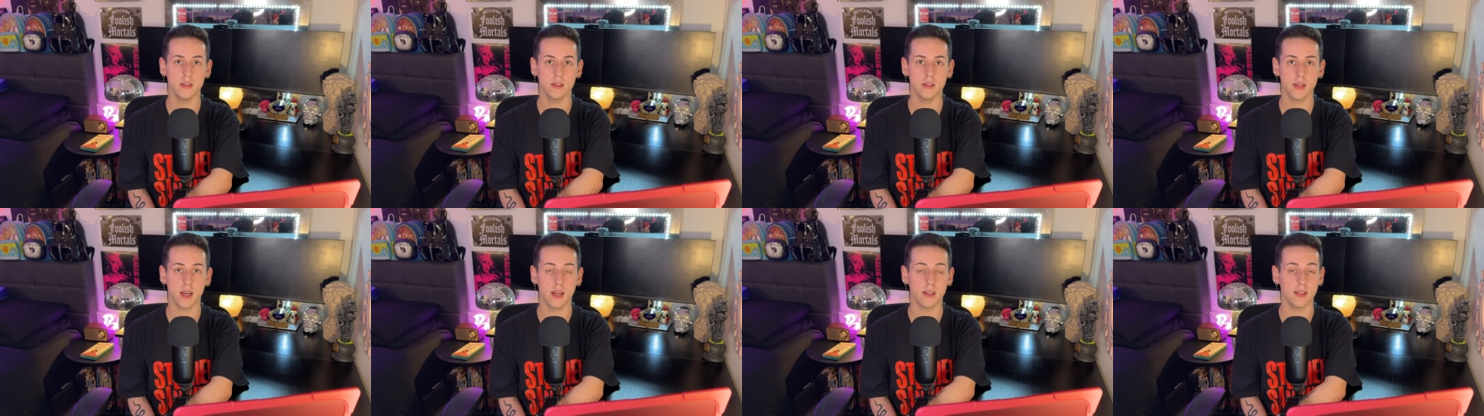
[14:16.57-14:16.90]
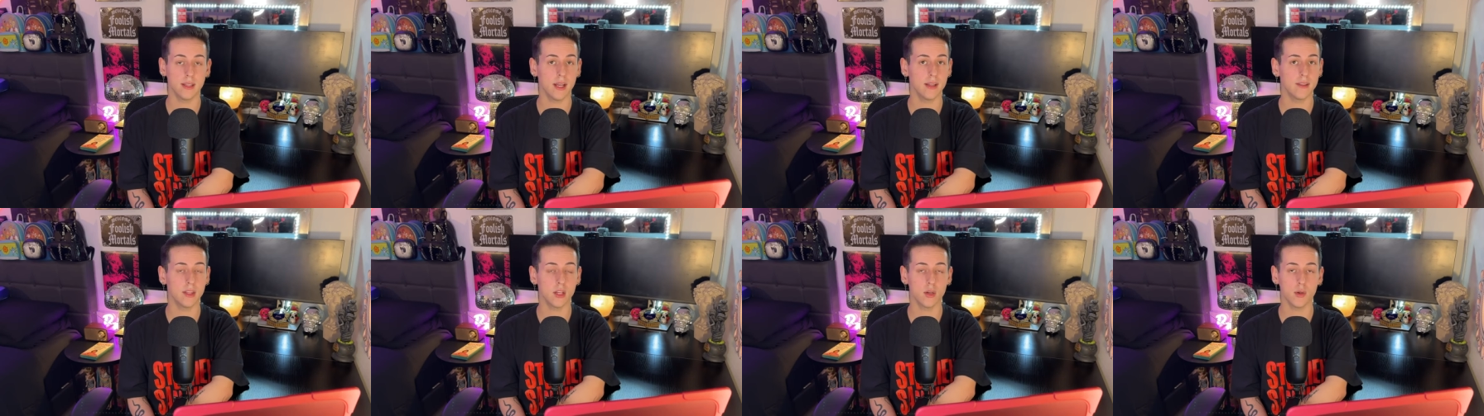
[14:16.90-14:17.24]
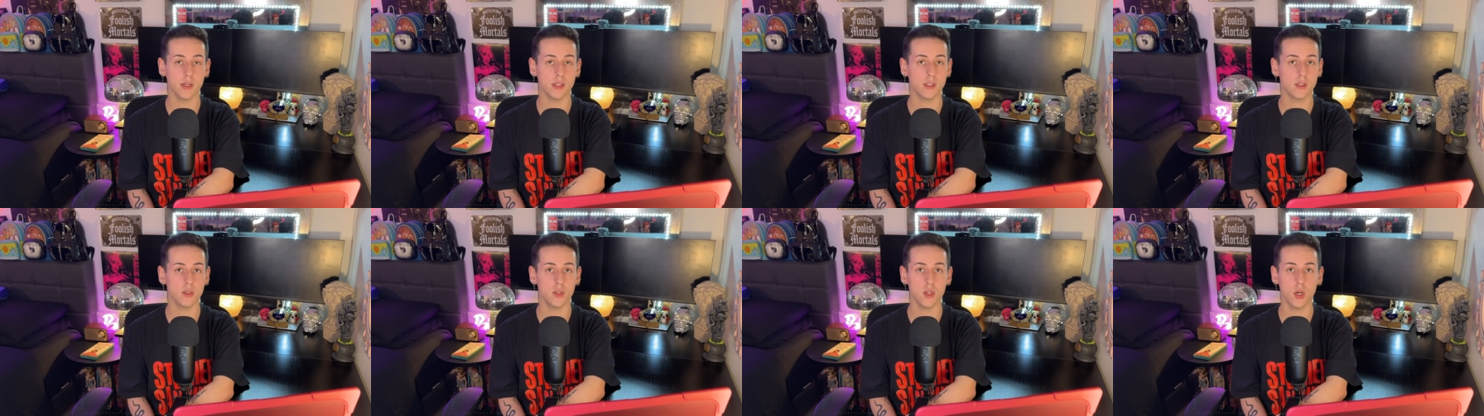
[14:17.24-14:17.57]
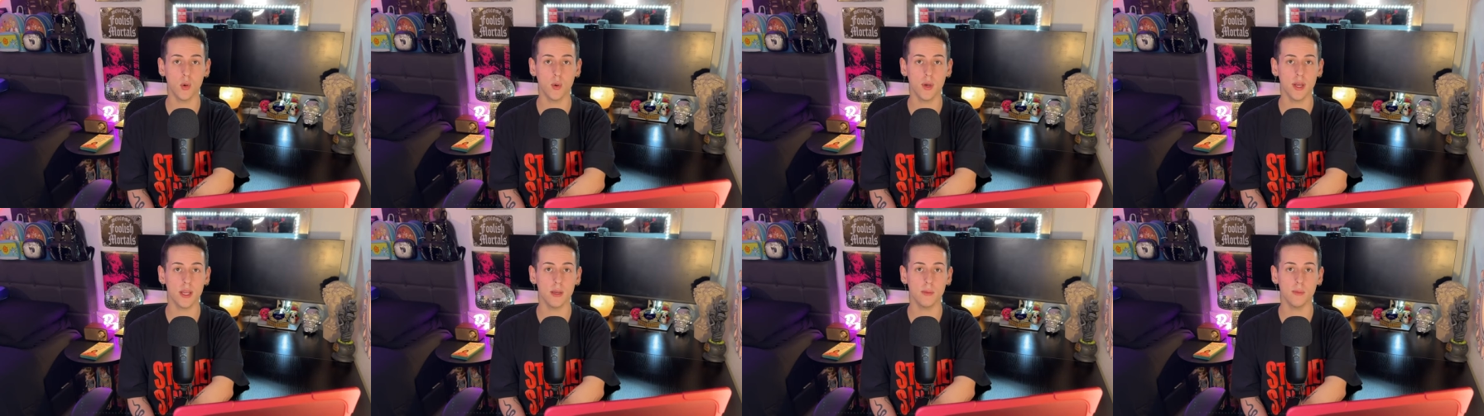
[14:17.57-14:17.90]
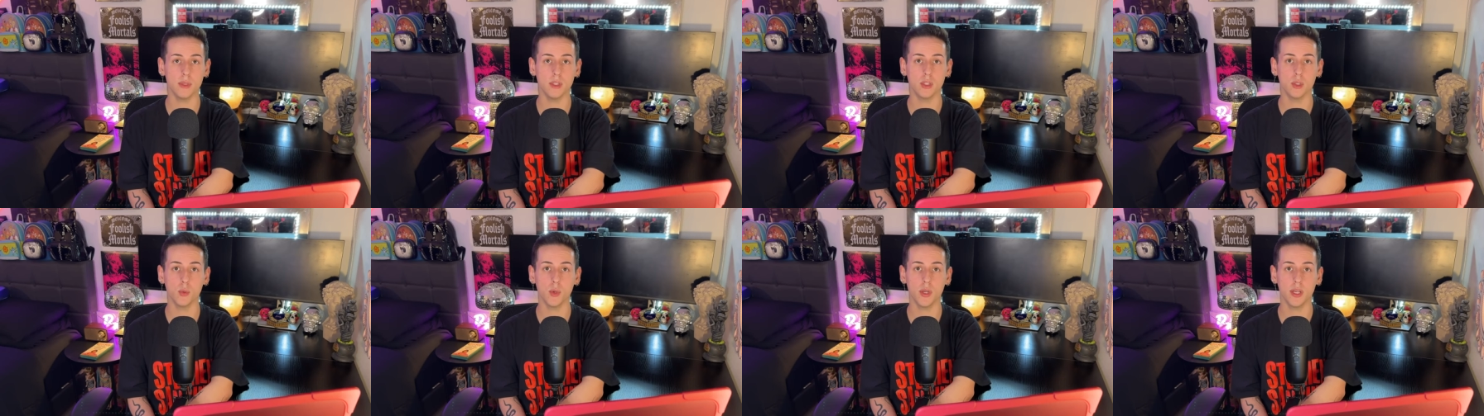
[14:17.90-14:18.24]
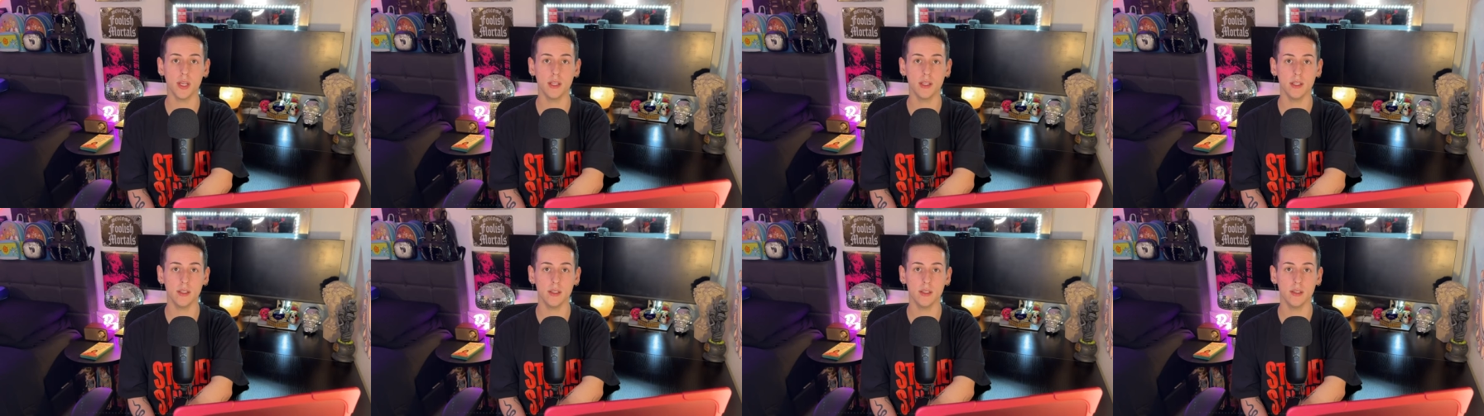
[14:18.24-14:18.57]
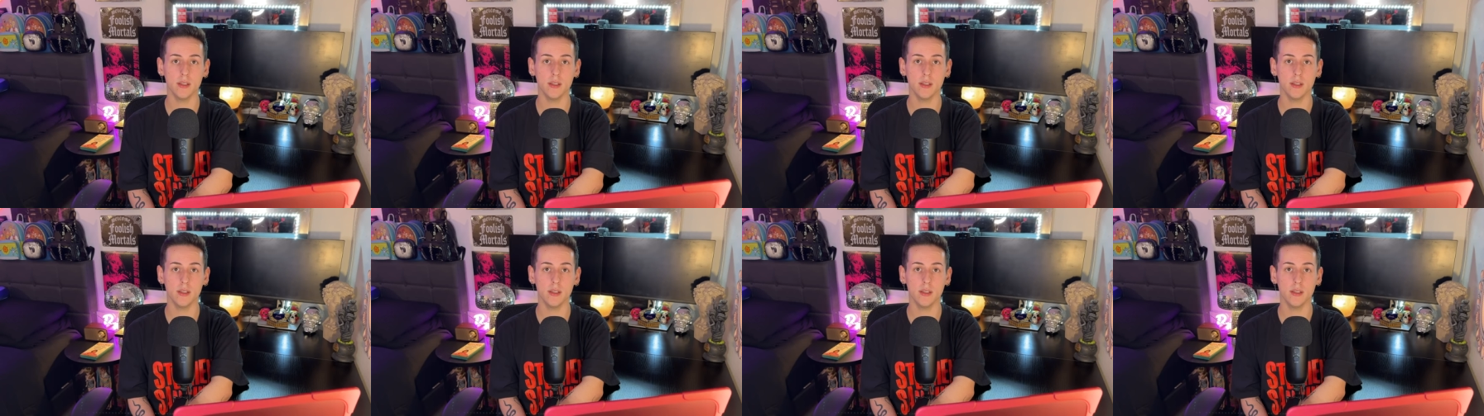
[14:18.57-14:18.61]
and that there is no in between,